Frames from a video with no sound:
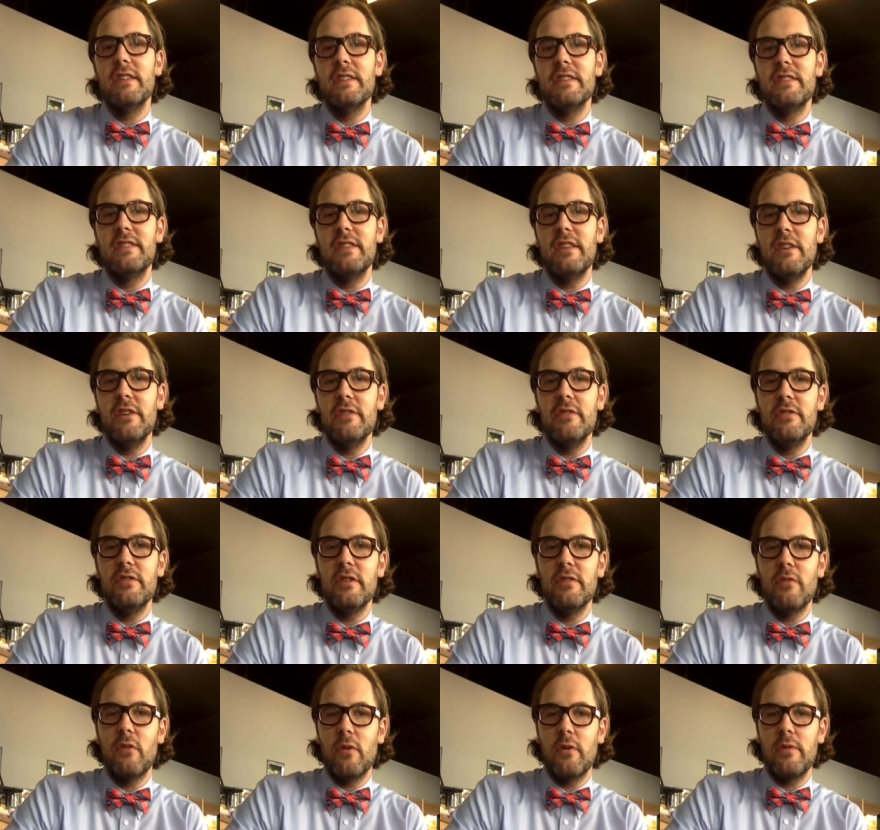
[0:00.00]
is the
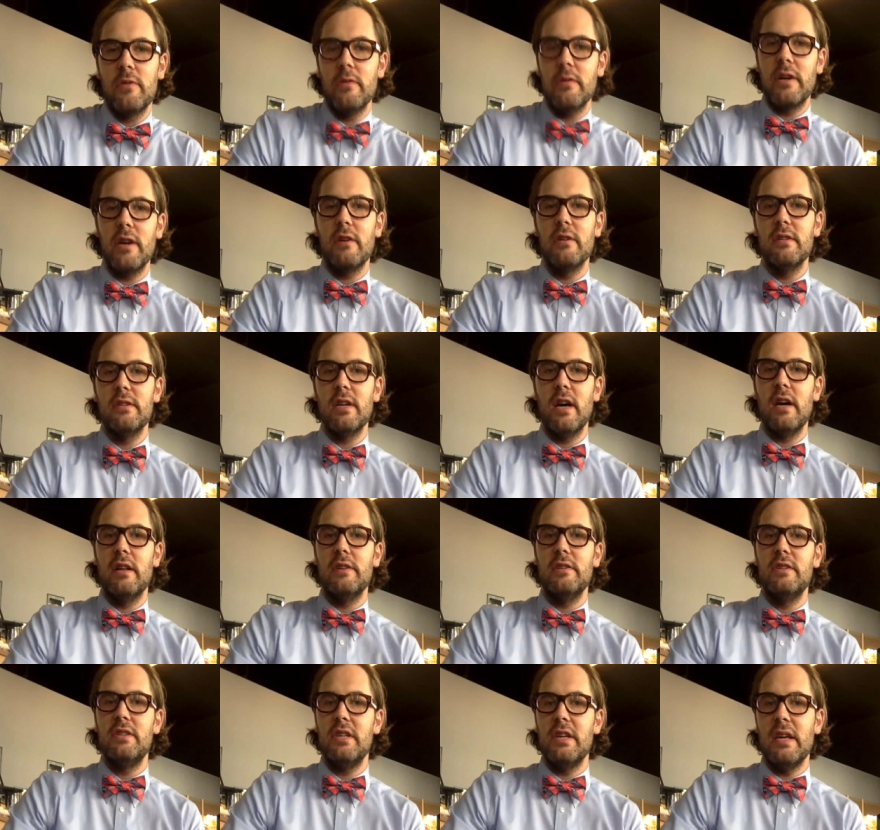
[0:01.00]
use of
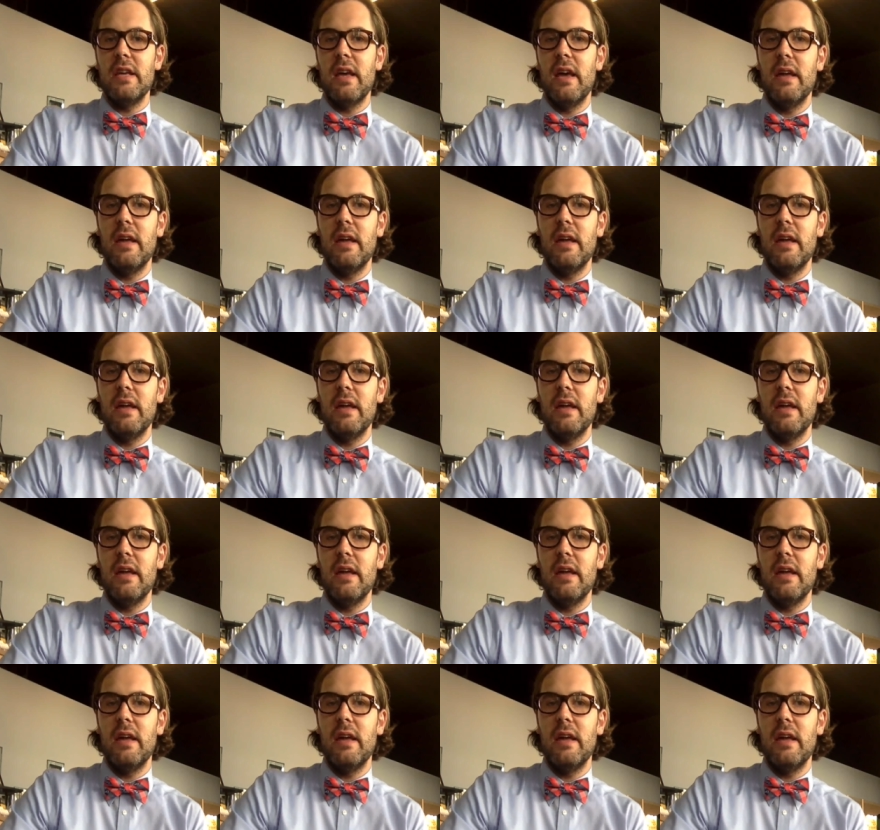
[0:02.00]
orthokeratology.